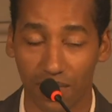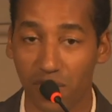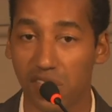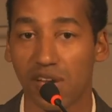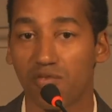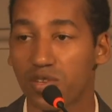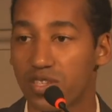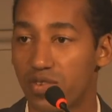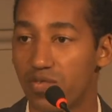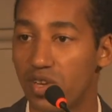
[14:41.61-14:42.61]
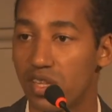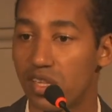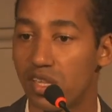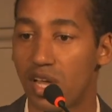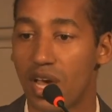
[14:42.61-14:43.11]
For several different
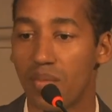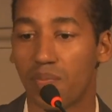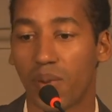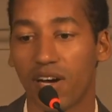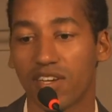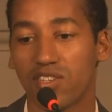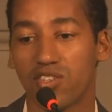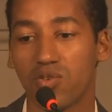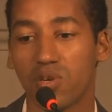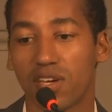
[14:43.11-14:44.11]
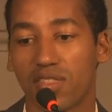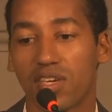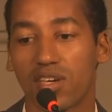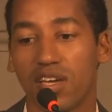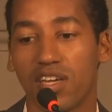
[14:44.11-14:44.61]
reasons, but partly to do with, I
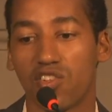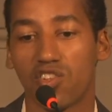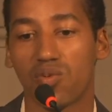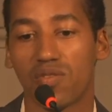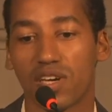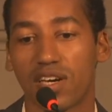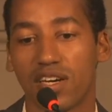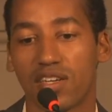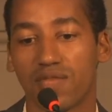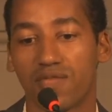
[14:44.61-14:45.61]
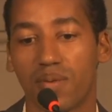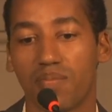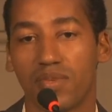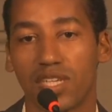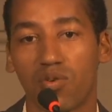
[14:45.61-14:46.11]
think, an issue of a kind of
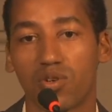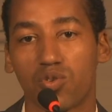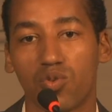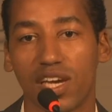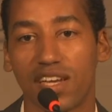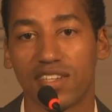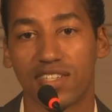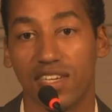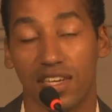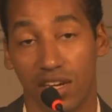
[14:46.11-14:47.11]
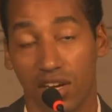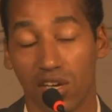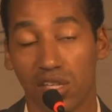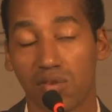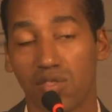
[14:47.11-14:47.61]
territoriality.
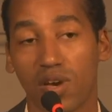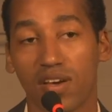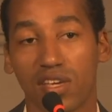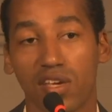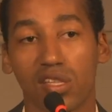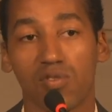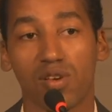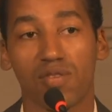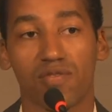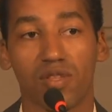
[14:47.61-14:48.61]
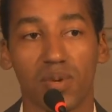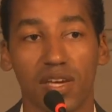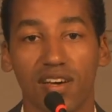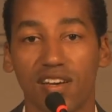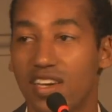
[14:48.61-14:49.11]
So throughout the history of the
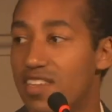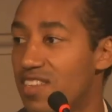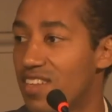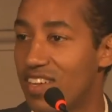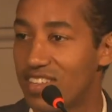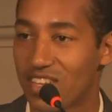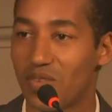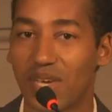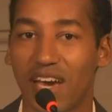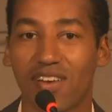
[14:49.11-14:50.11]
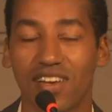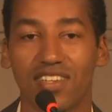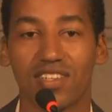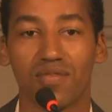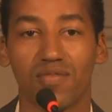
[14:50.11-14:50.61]
Biennale is going to be
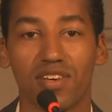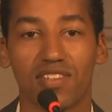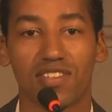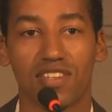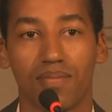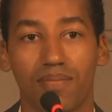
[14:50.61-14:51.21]
outlined in the first